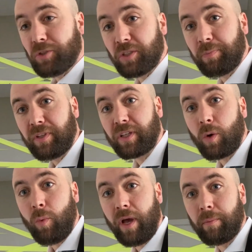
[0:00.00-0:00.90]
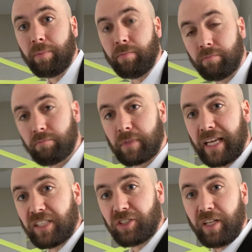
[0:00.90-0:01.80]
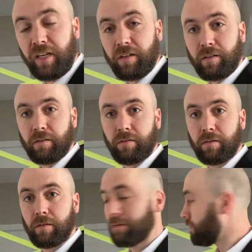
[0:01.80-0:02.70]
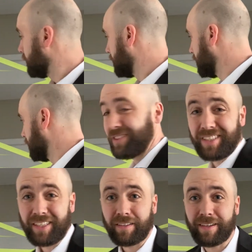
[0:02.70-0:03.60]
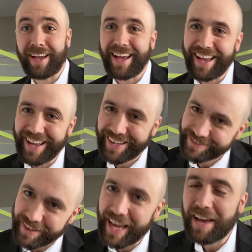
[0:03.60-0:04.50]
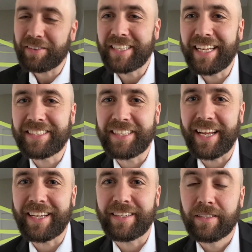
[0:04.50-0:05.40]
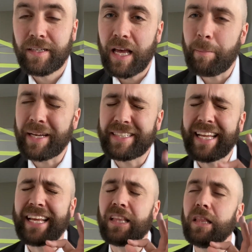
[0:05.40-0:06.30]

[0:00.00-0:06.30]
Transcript: was just building a web to catch dinner. You see, I have a date tonight, and my date